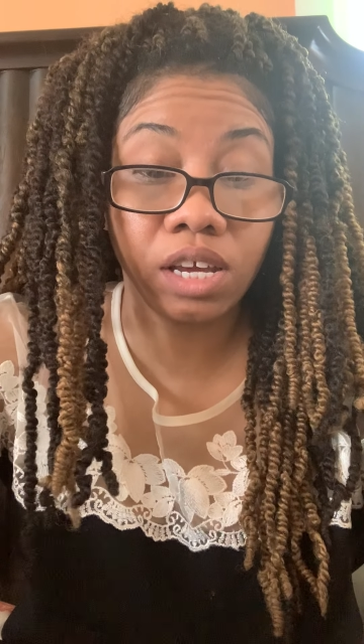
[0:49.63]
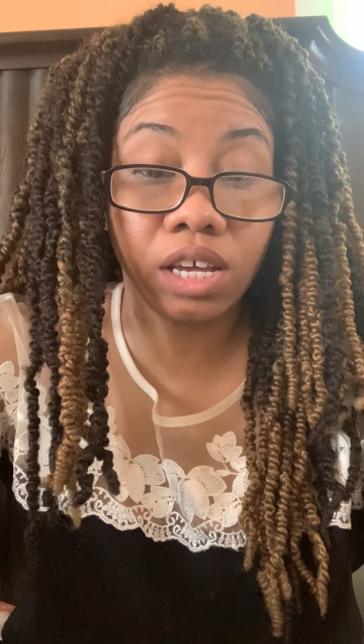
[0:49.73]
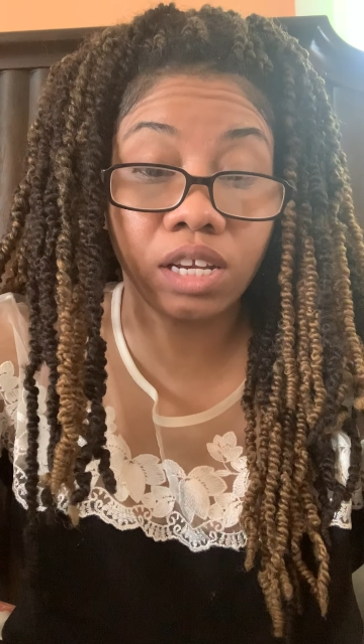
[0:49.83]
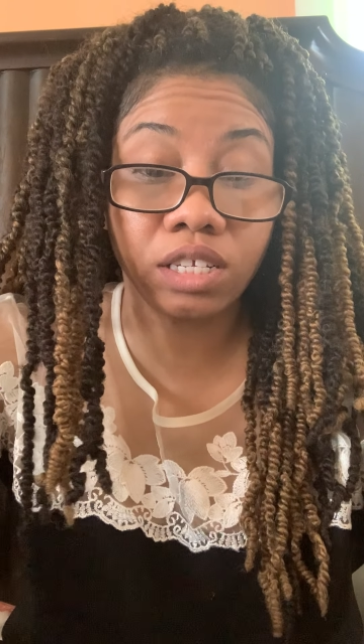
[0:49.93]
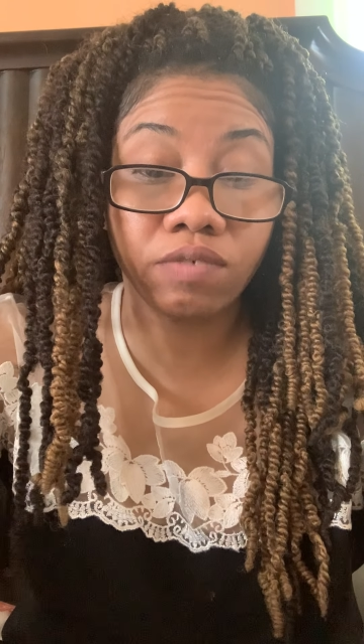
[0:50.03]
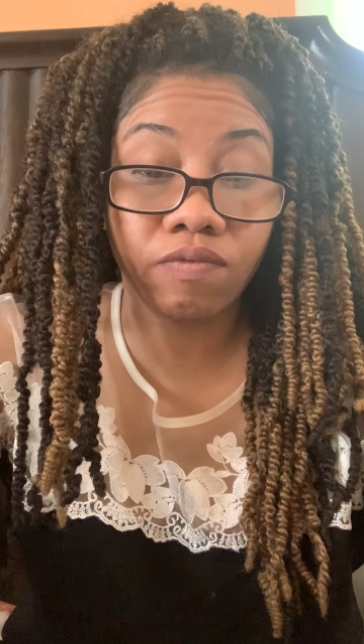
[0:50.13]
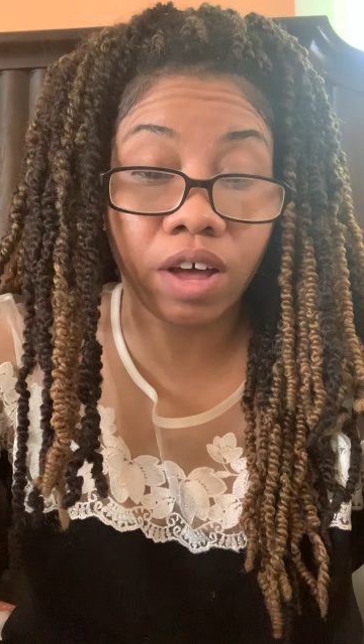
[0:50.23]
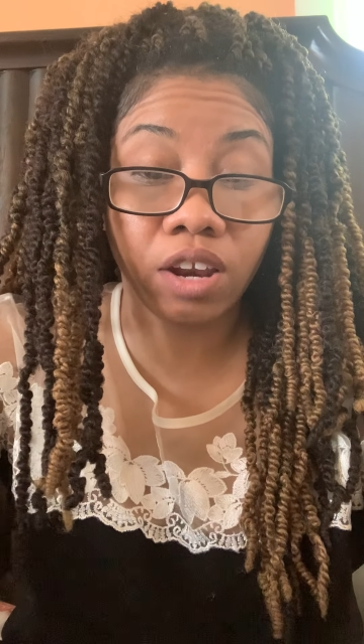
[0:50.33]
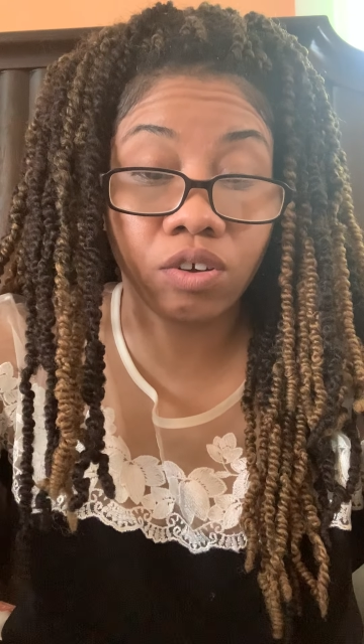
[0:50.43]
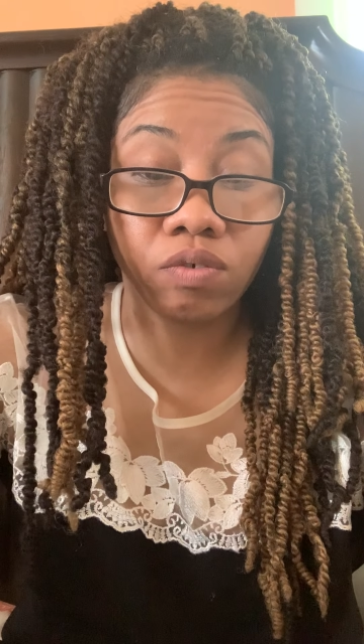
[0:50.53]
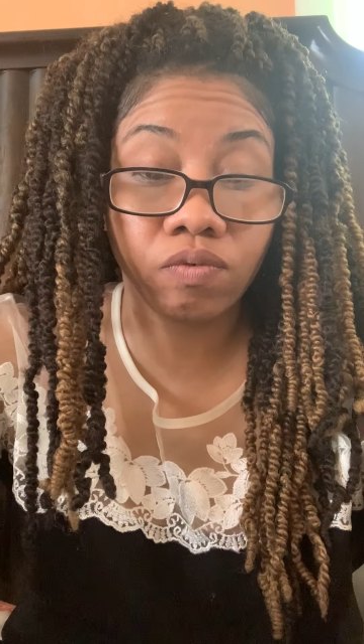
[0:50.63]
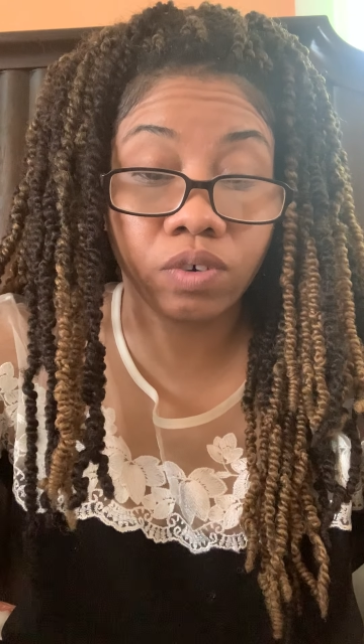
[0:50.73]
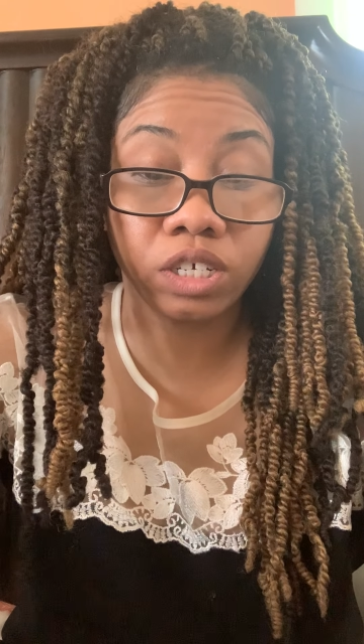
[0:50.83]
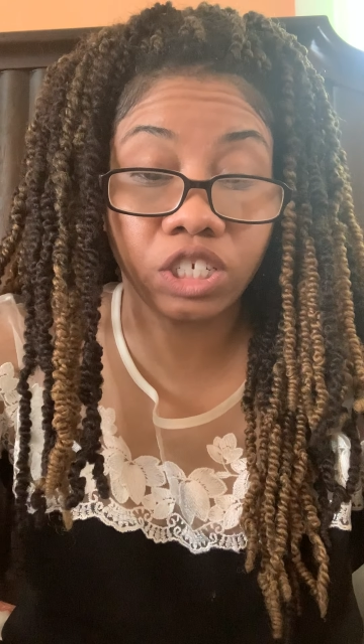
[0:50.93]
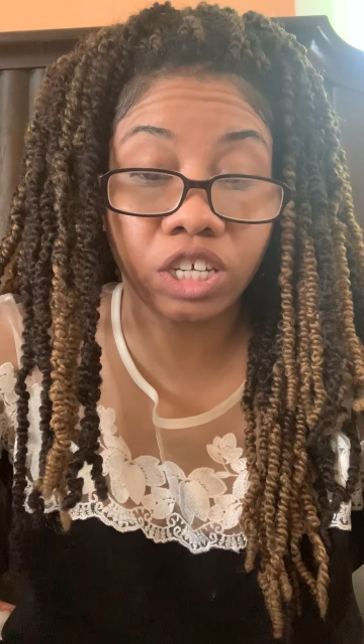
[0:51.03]
It is vital
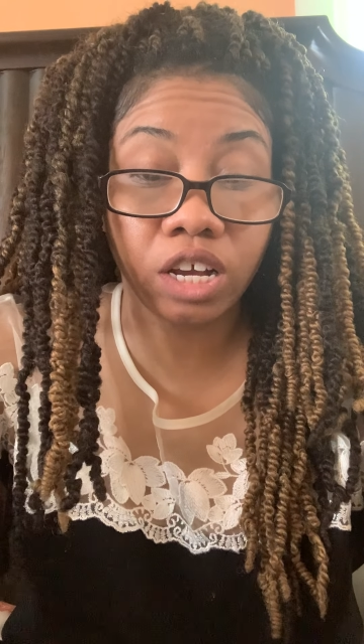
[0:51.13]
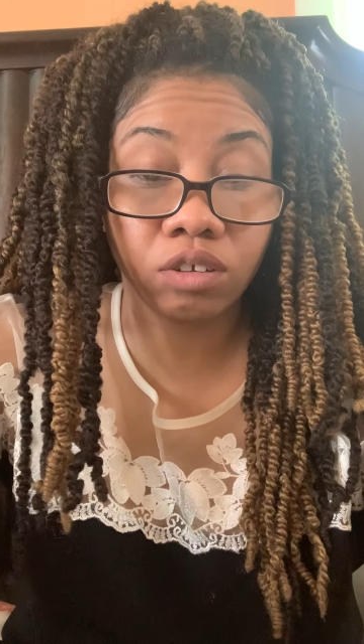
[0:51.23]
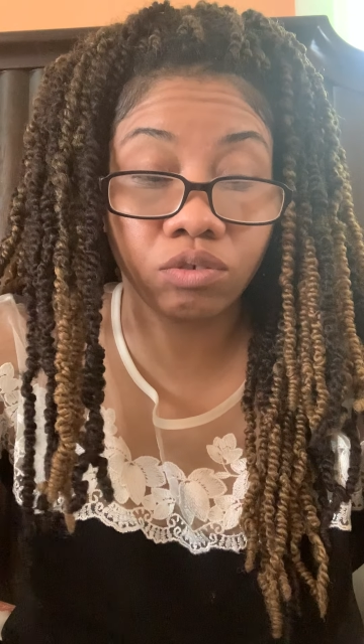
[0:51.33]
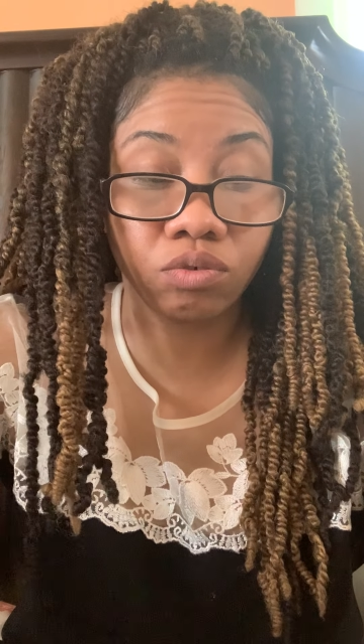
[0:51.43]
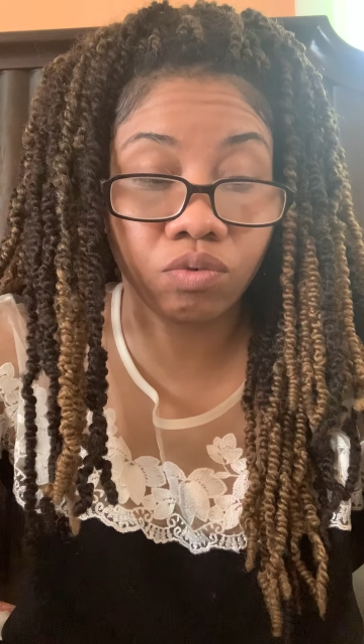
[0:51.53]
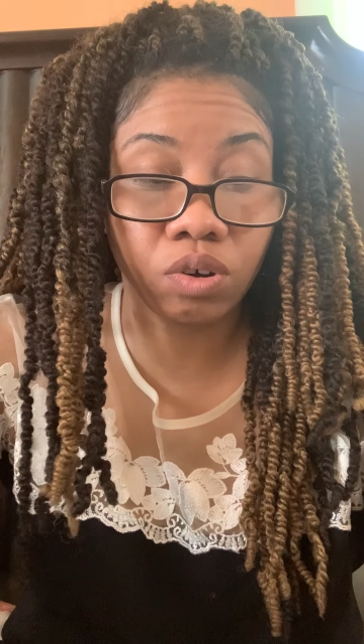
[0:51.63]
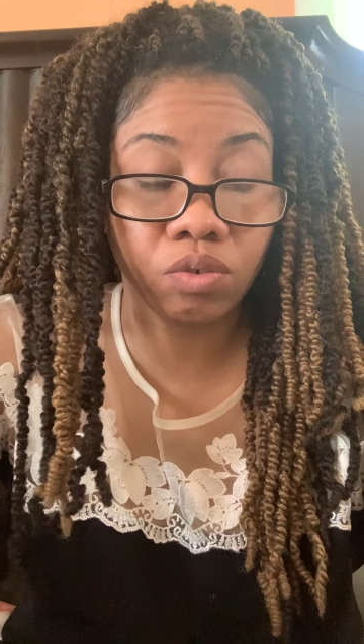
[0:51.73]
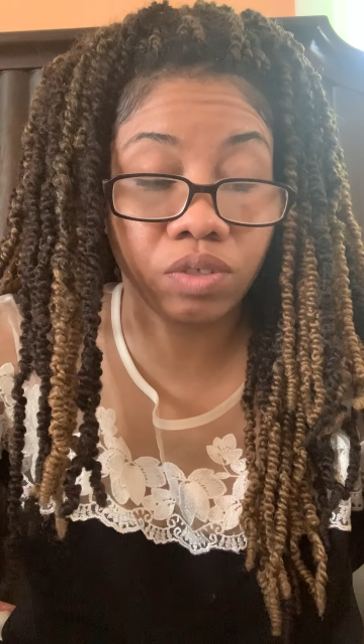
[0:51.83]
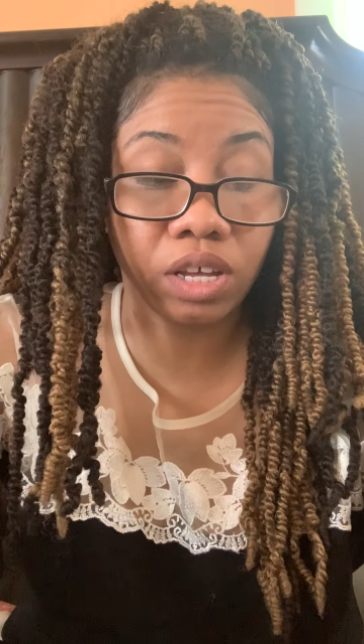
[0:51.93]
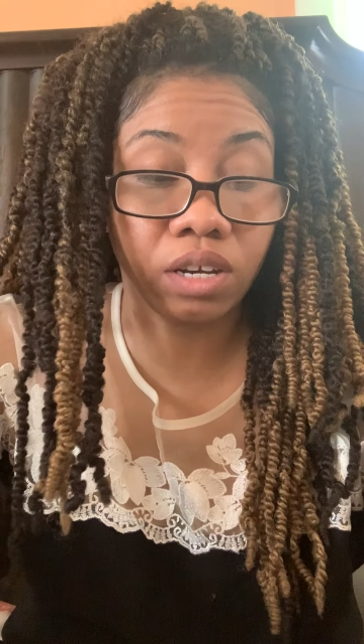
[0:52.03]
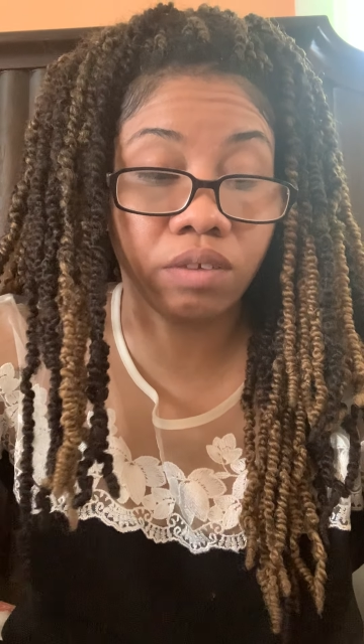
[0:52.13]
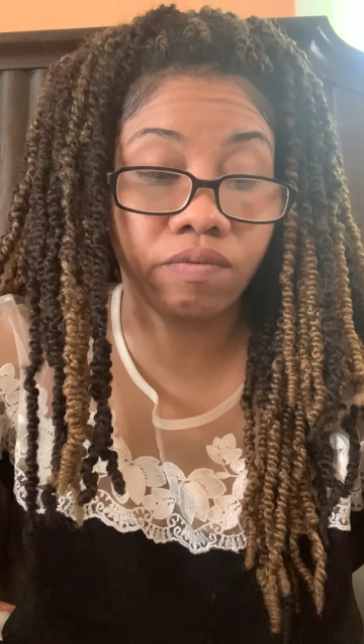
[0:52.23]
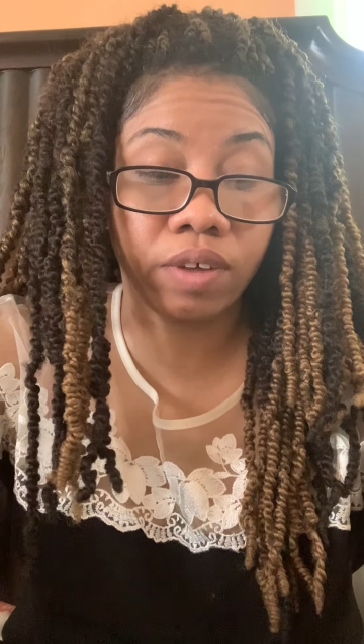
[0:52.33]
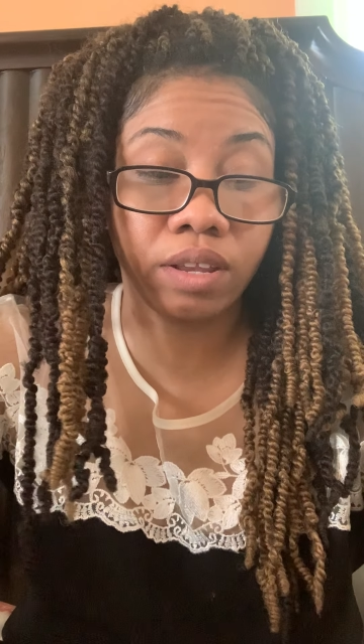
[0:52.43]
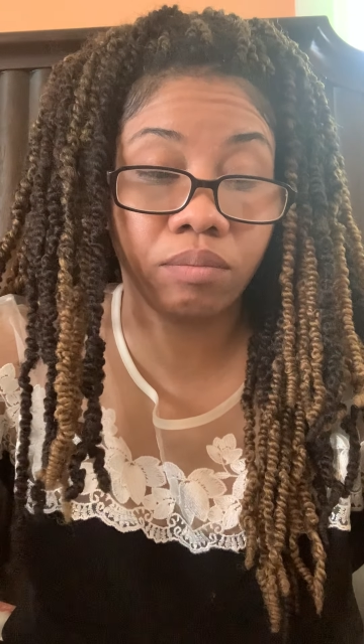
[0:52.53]
for a child's growth and
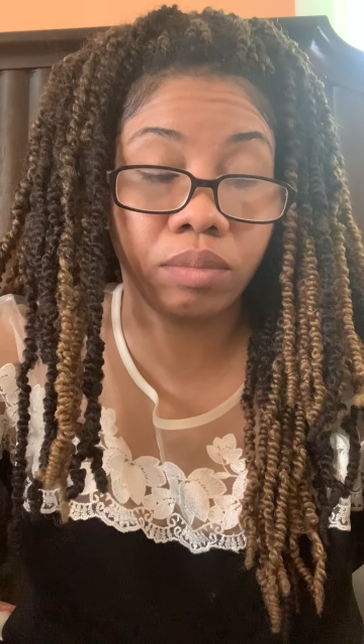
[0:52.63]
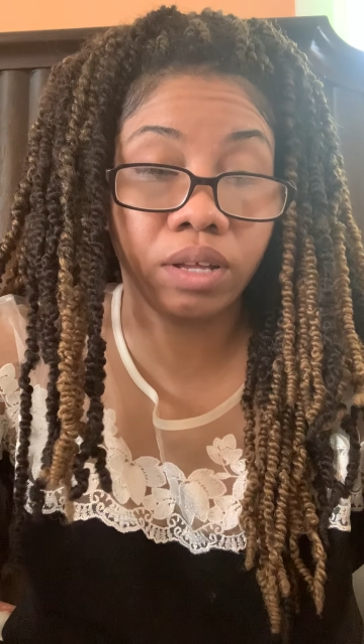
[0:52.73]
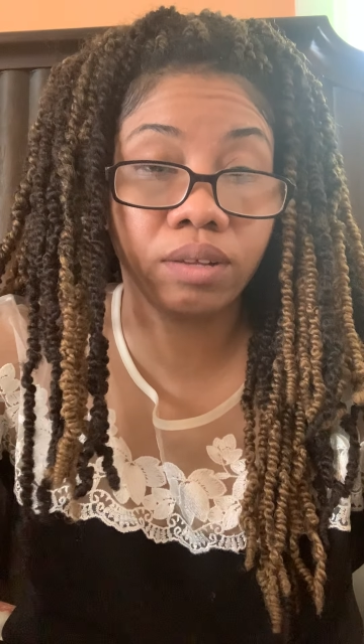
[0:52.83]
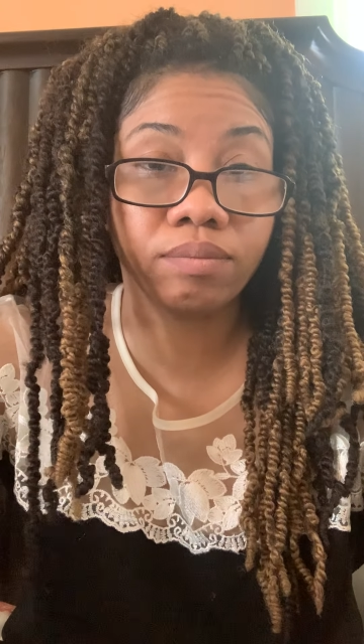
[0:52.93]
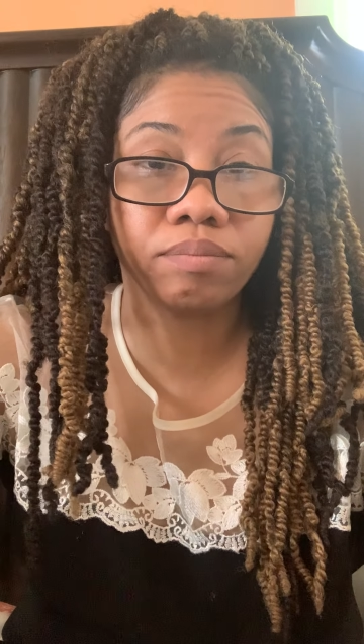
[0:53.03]
development.